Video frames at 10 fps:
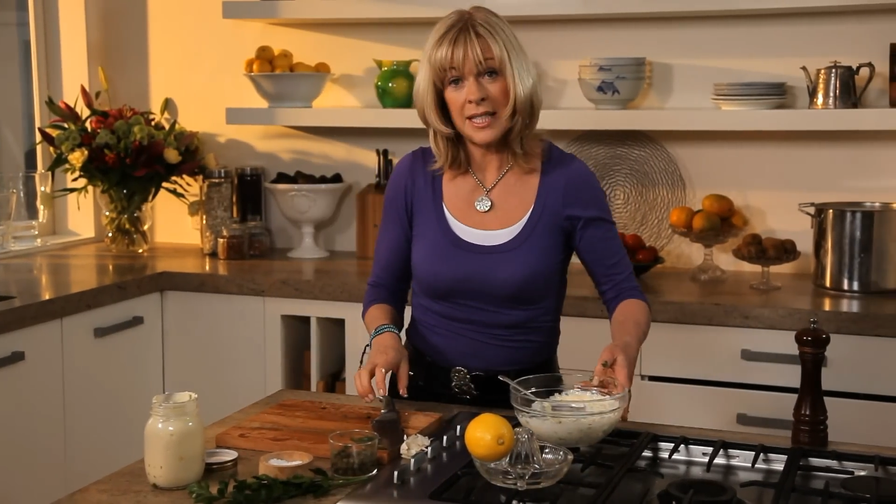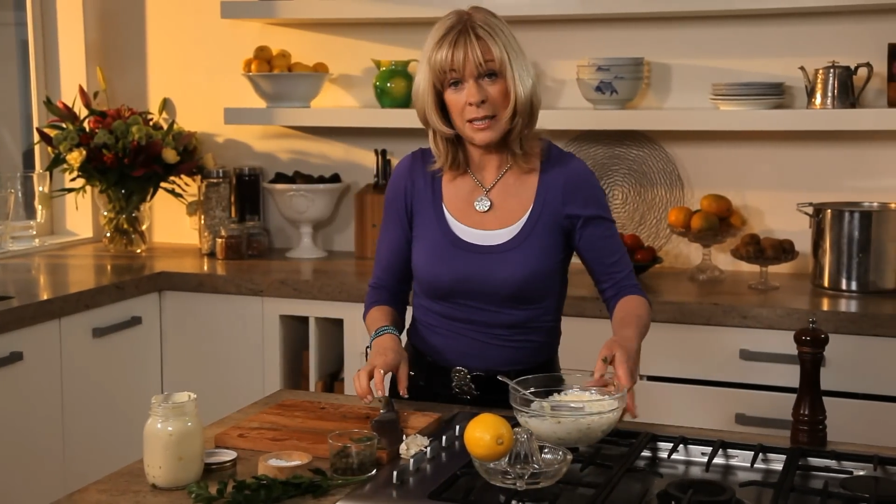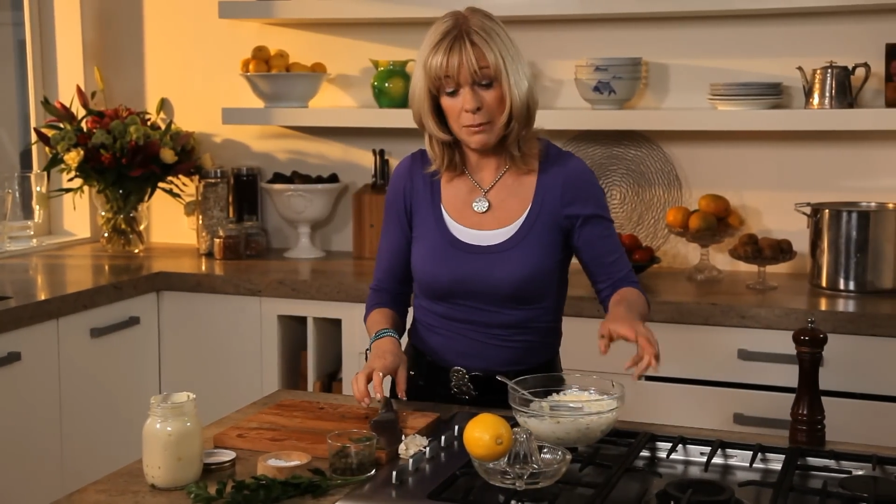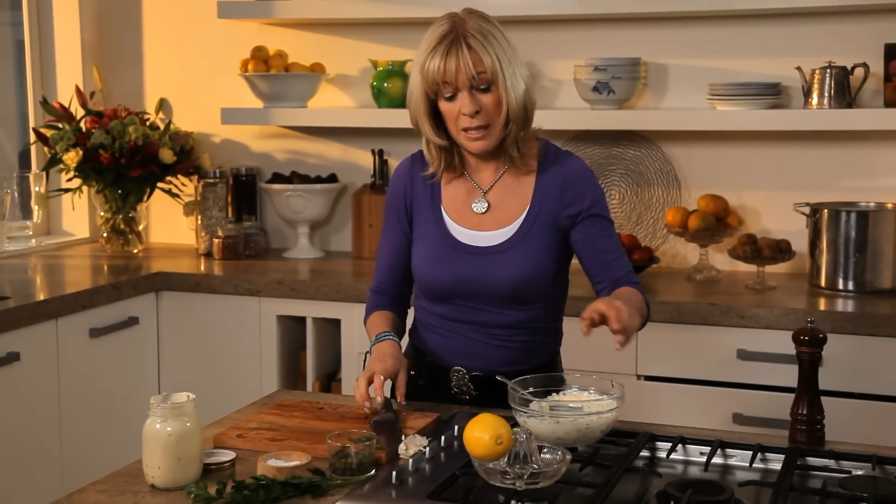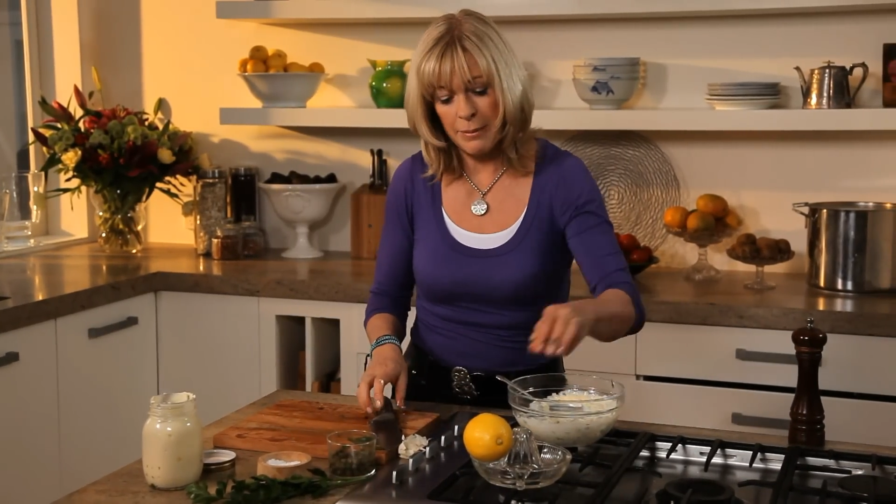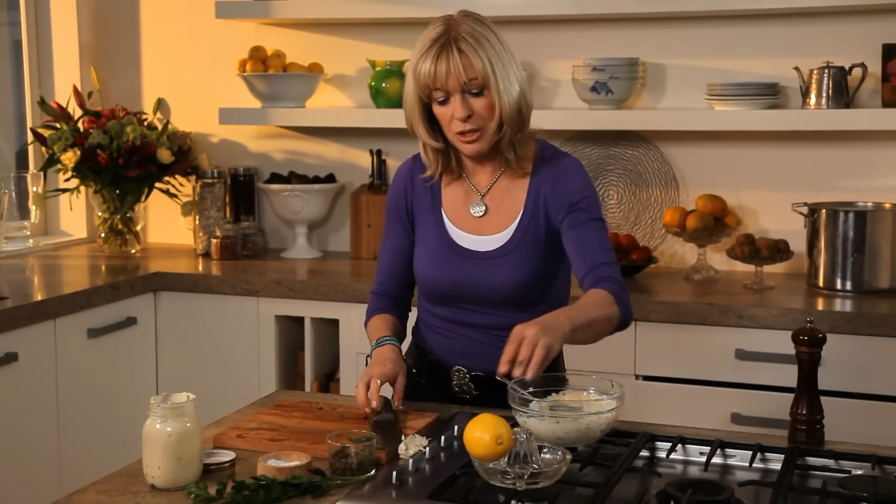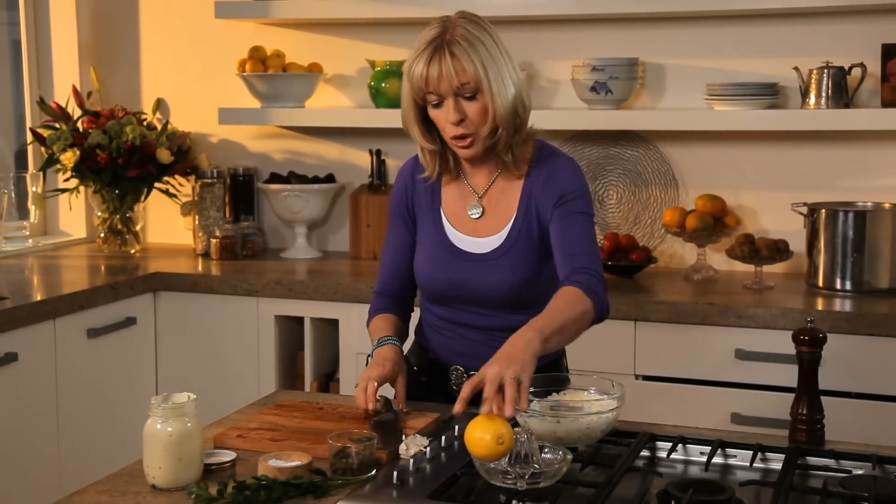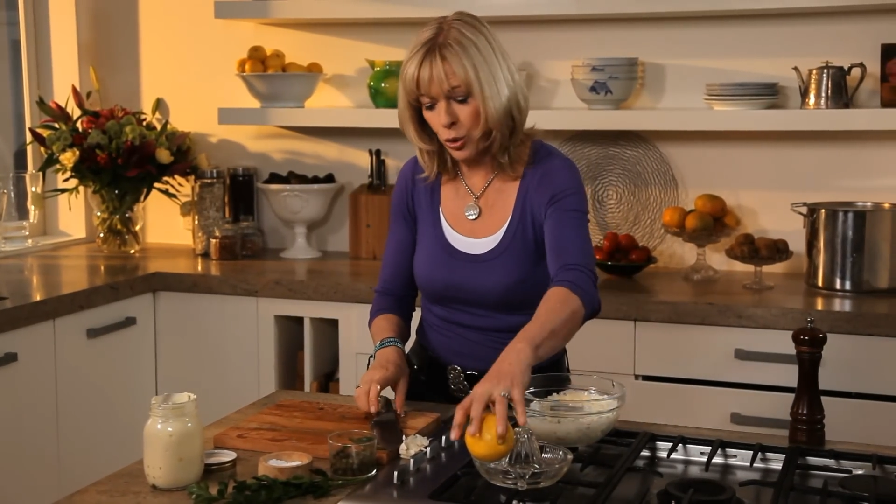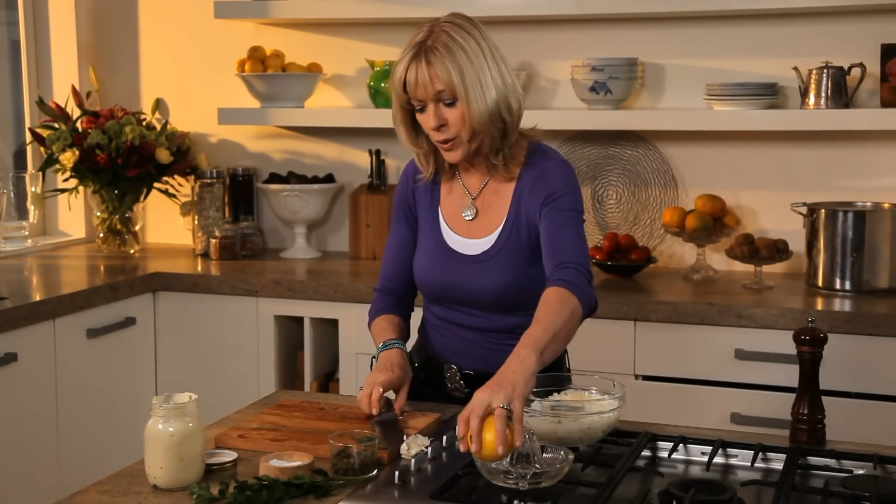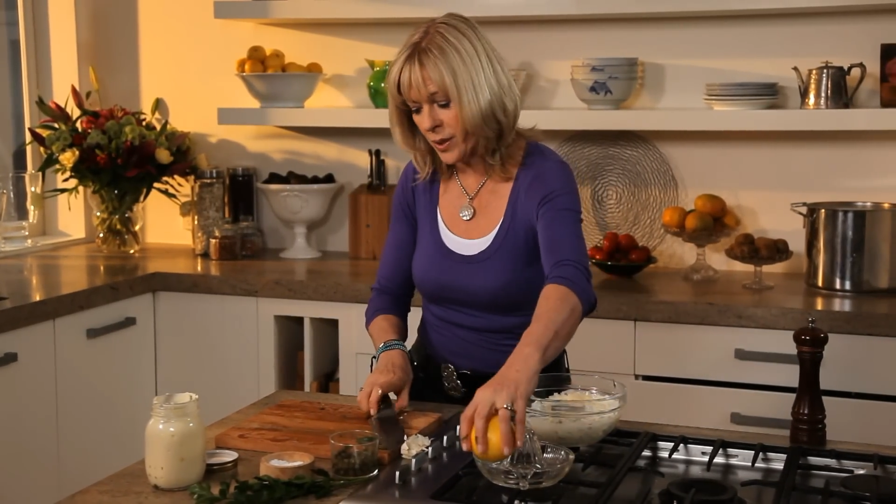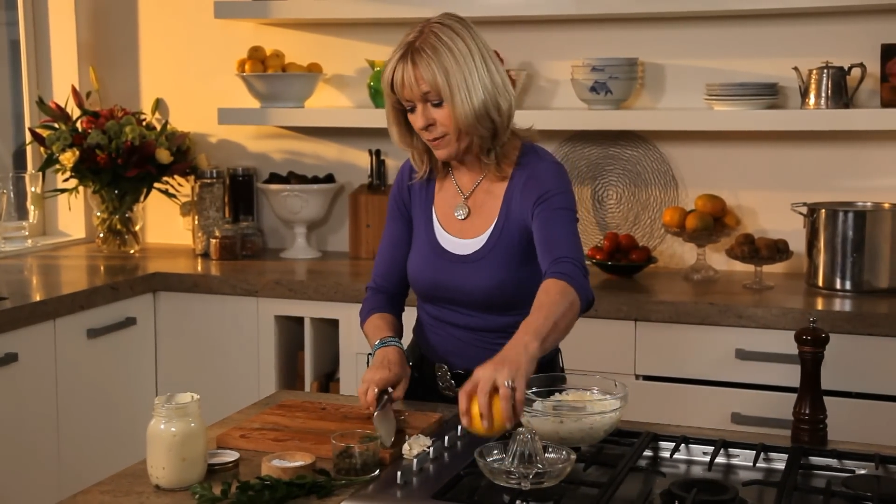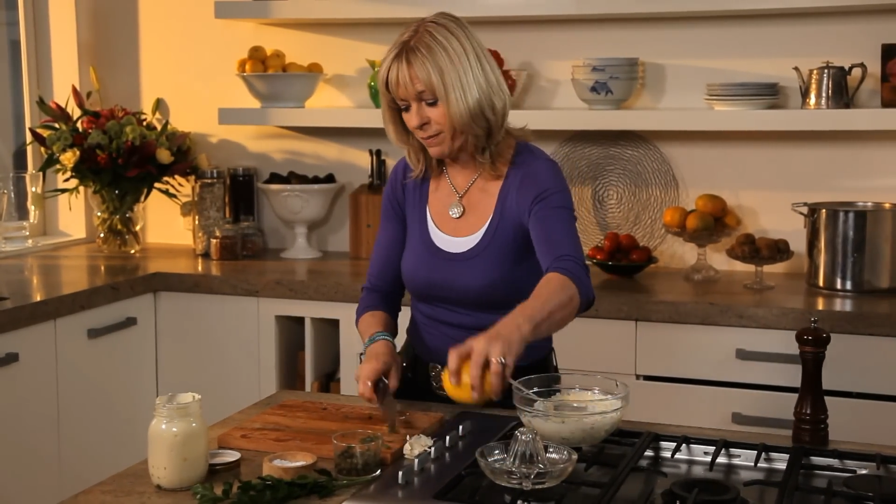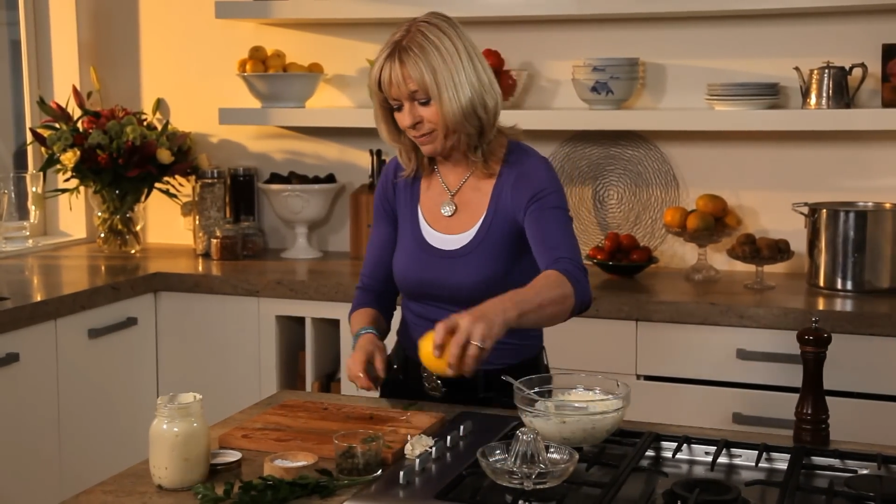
some lemon juice.